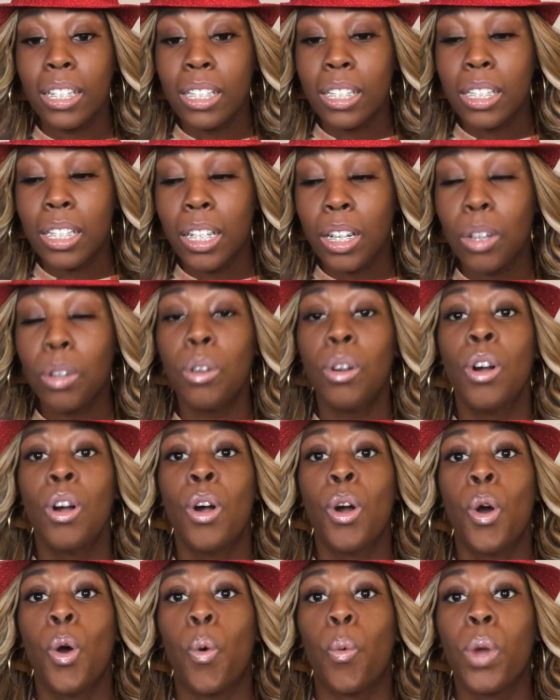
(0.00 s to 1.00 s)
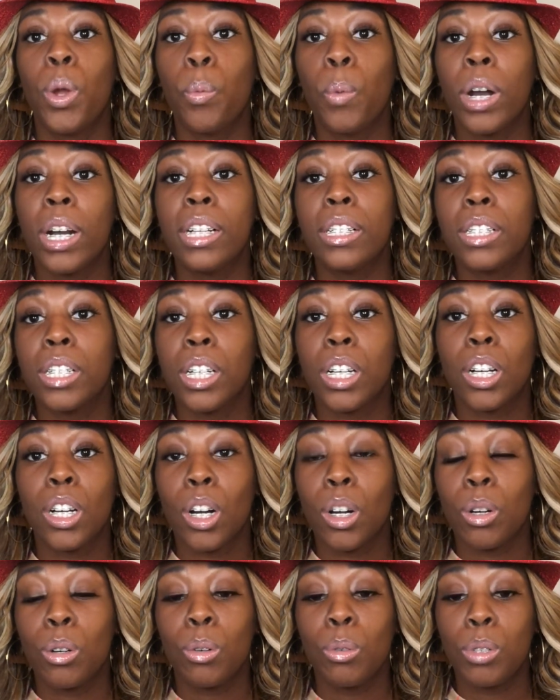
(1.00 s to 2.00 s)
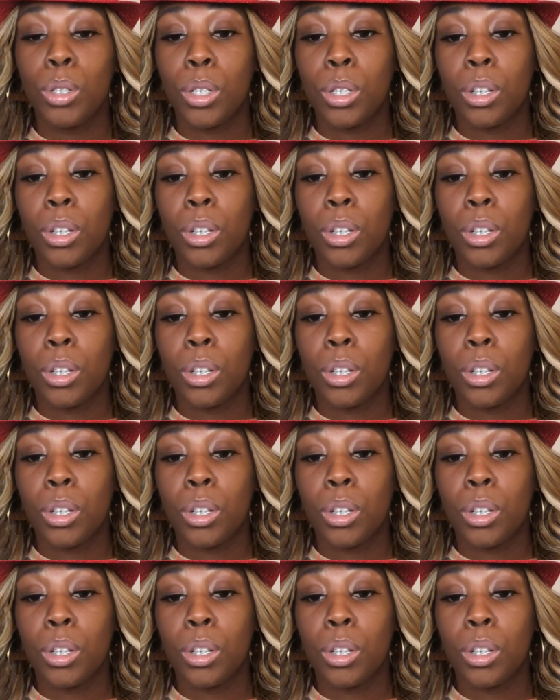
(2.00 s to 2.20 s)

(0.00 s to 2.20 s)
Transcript: to do, we wanted to go